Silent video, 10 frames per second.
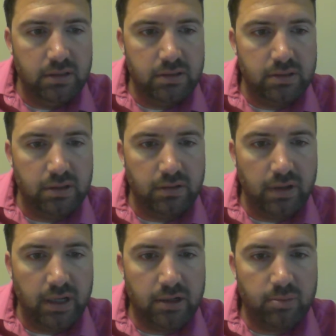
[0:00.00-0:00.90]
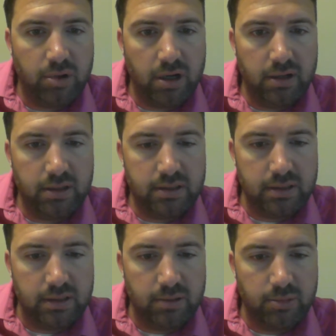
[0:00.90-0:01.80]
So Air Products
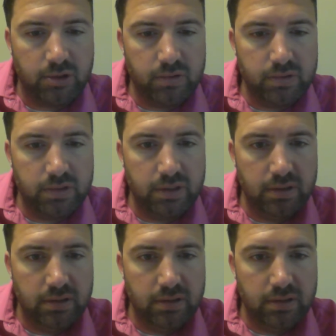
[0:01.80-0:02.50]
and Chemicals.